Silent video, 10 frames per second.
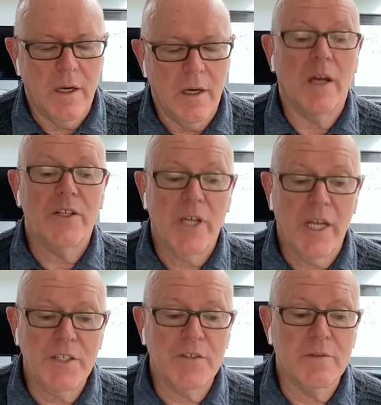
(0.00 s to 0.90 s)
I, I
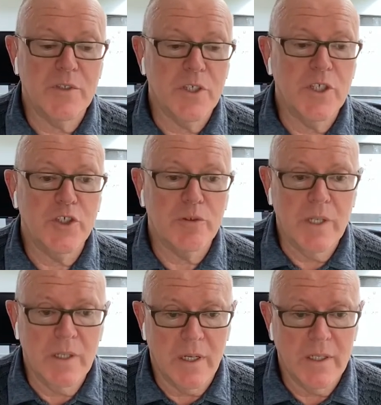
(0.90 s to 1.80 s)
changed from
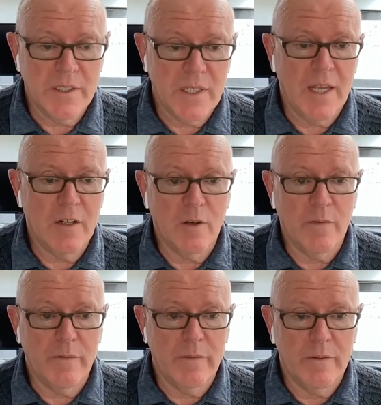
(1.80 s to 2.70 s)
surgery. I started
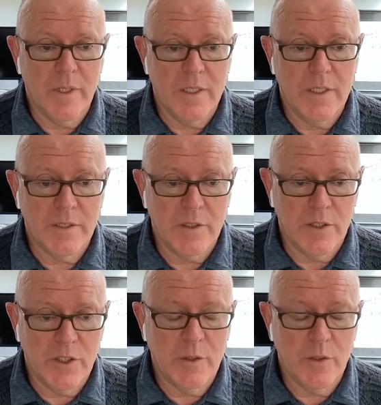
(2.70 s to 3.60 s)
off as a
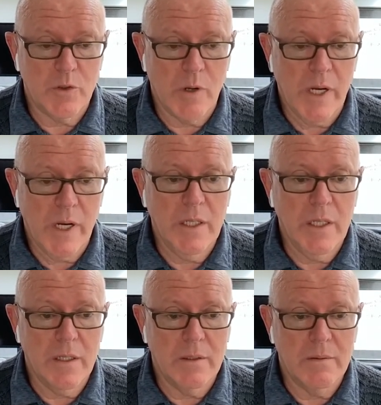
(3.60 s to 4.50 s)
surgical
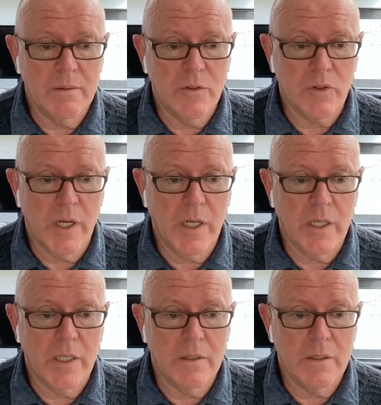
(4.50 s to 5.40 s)
trainee and
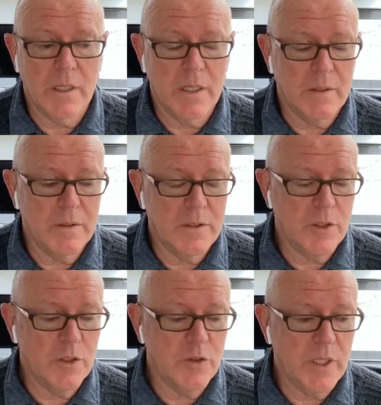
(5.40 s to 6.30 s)
training in uh,
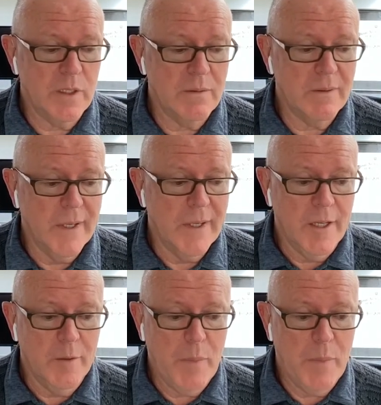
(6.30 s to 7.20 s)
surgery. And
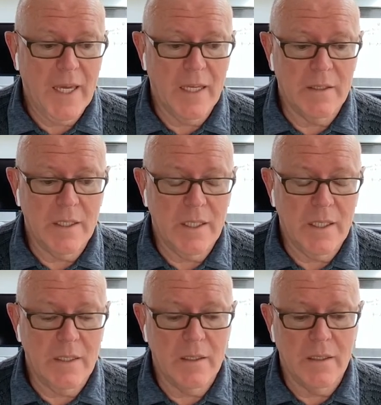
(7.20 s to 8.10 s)
back in
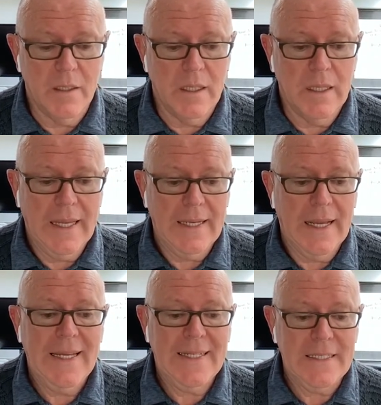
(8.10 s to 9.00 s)
the late
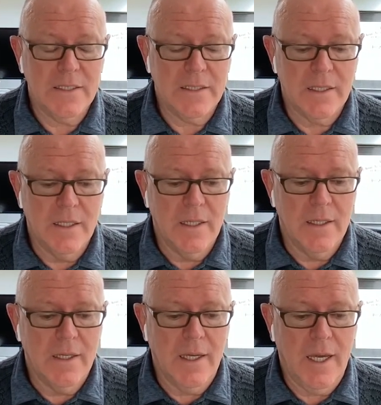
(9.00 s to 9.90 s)
eighties,
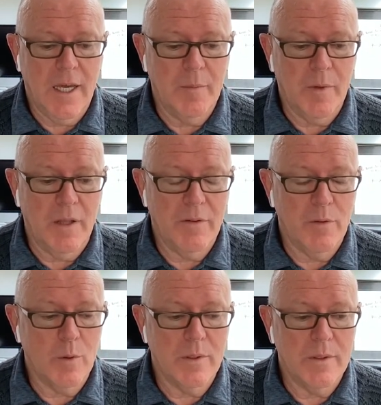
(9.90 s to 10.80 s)
um, I
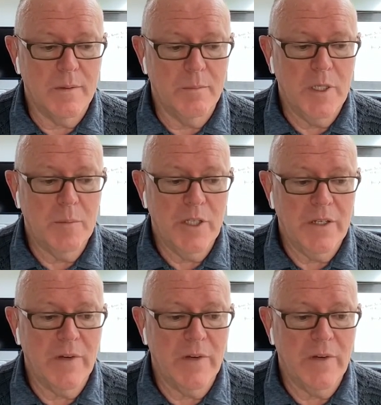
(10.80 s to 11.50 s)
thought minimally